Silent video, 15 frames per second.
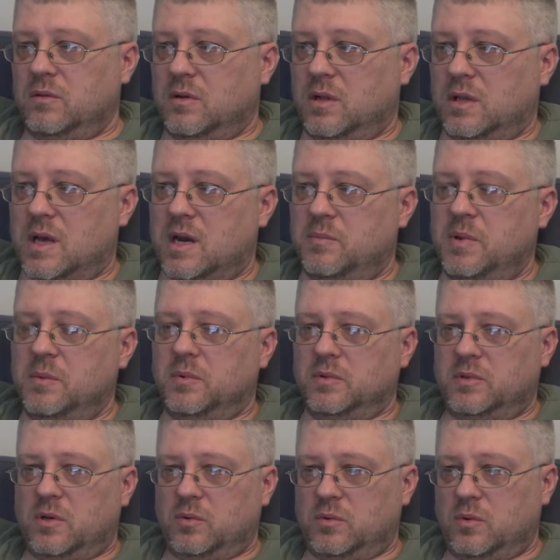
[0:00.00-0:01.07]
a lot of people
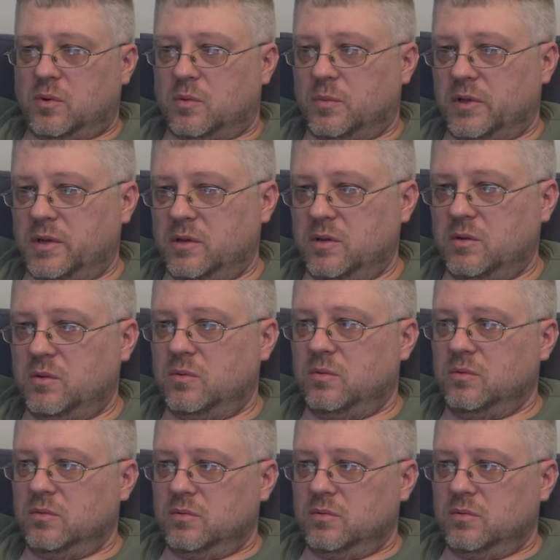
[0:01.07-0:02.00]
don't normally do.